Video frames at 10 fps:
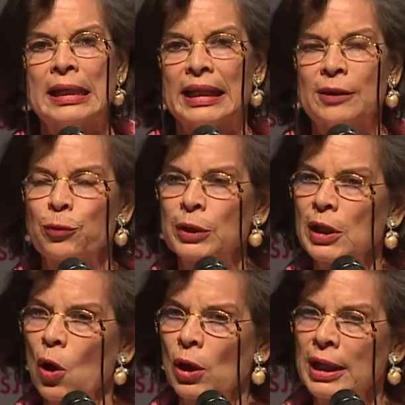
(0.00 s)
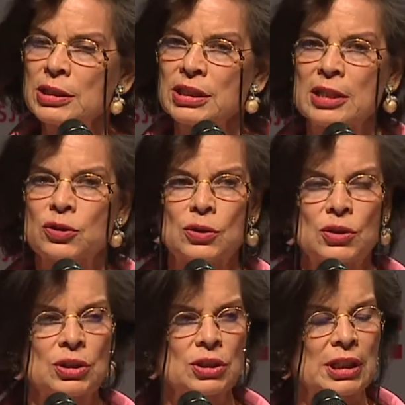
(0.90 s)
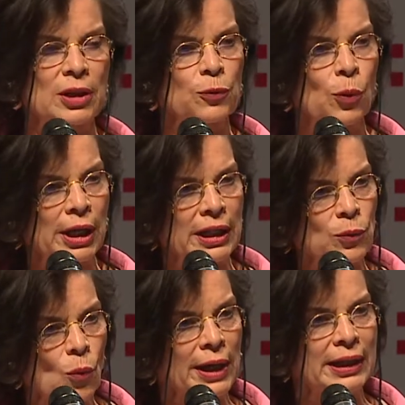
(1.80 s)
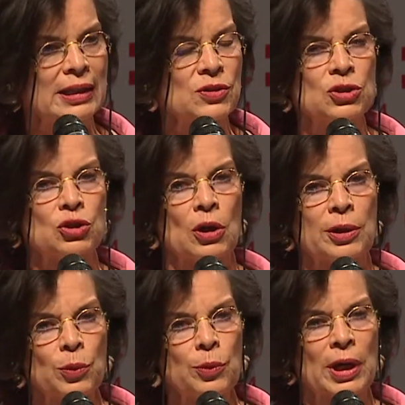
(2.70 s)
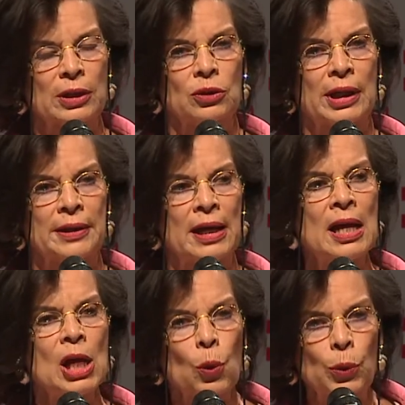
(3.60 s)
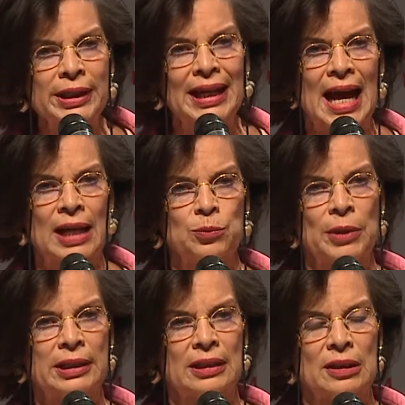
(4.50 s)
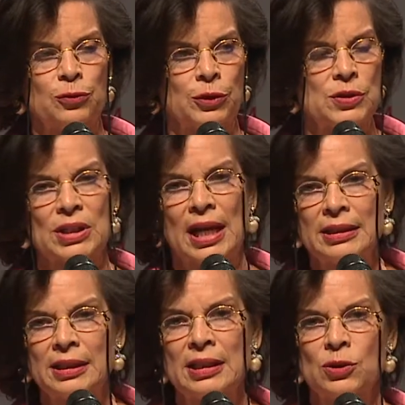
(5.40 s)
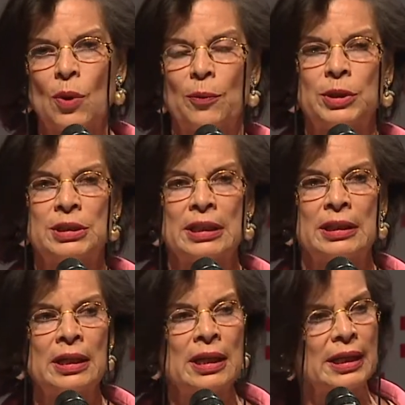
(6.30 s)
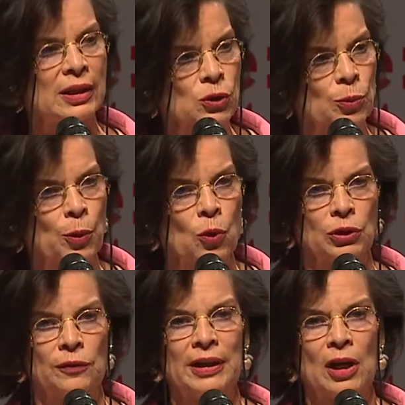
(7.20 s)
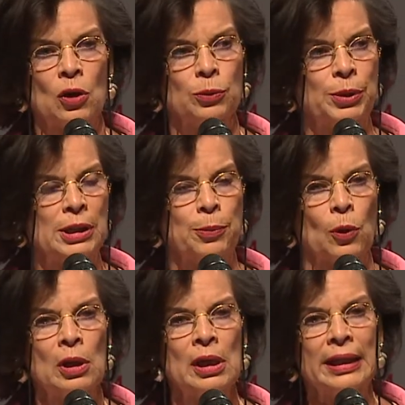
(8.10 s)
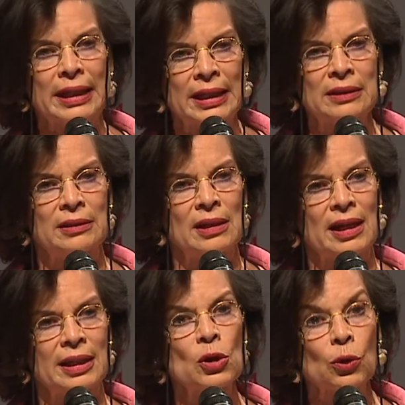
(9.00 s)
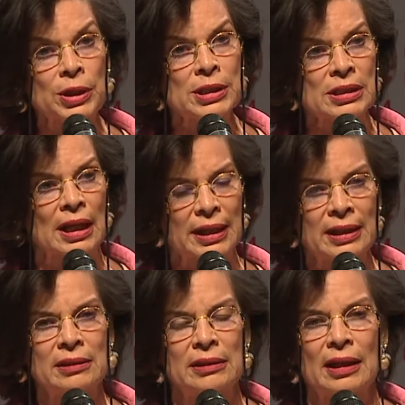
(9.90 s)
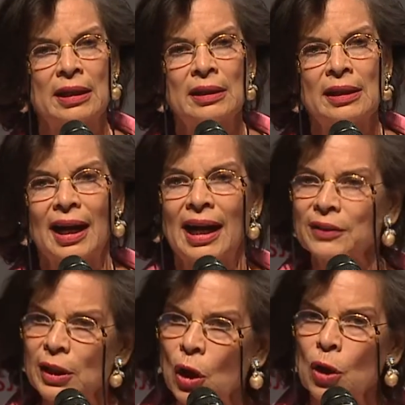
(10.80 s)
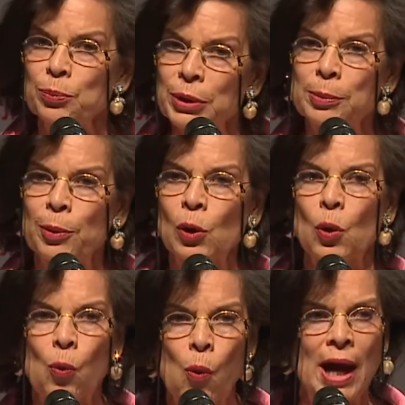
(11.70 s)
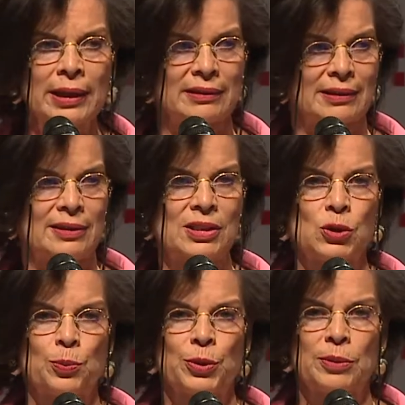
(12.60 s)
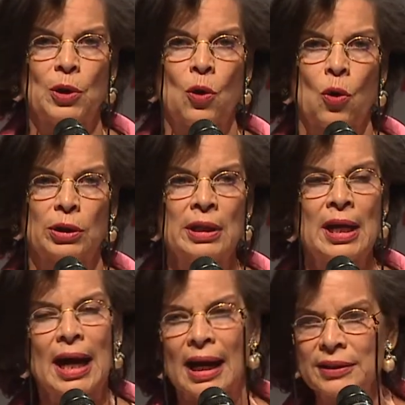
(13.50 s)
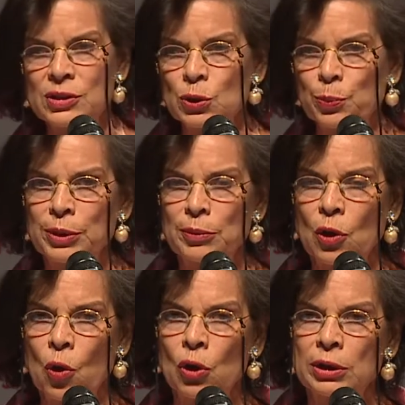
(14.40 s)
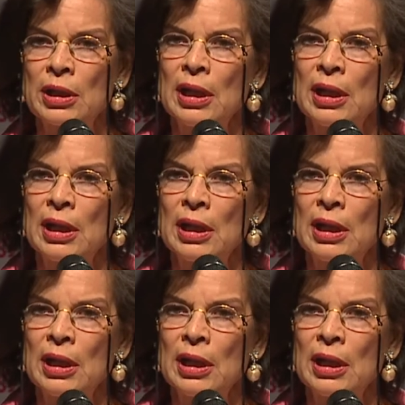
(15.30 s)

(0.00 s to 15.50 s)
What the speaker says: if we organizations, instead of working one against each other, we work together, we can make a difference. And it is what we did in support of the Kon people in Orissa, India. And the Kon people won in the Supreme Court. And the Supreme Court